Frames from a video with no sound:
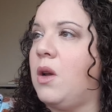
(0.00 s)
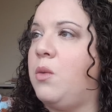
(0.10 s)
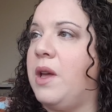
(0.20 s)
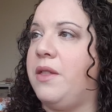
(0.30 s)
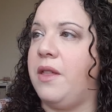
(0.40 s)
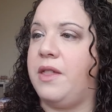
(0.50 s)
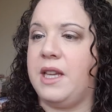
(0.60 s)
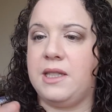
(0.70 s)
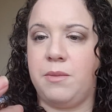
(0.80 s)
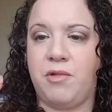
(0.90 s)
with
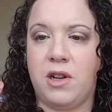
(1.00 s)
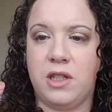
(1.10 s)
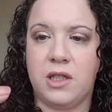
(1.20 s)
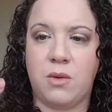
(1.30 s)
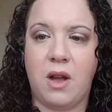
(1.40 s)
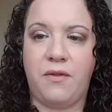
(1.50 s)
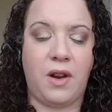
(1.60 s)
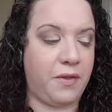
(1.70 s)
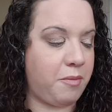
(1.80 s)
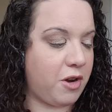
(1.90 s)
this brush. It's quite a
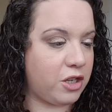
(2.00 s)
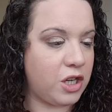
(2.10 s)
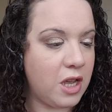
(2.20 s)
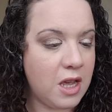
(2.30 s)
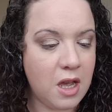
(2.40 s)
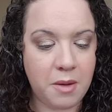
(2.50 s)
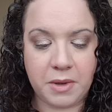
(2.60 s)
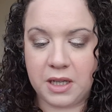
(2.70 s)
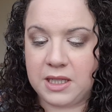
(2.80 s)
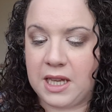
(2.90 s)
fluffy brush. I'm
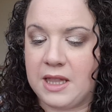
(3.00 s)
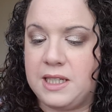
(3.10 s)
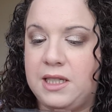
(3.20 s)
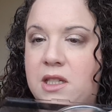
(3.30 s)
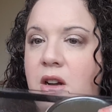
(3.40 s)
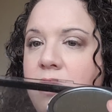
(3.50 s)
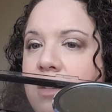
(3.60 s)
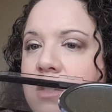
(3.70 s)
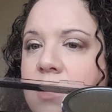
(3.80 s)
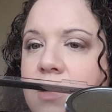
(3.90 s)
going to take this
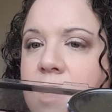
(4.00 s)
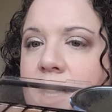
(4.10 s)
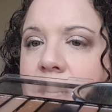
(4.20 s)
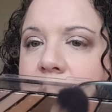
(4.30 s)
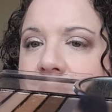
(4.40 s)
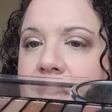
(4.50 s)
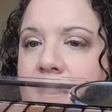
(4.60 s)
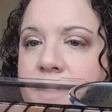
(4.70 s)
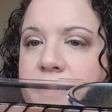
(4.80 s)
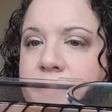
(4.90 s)
dark colour
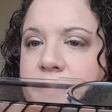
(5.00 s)
here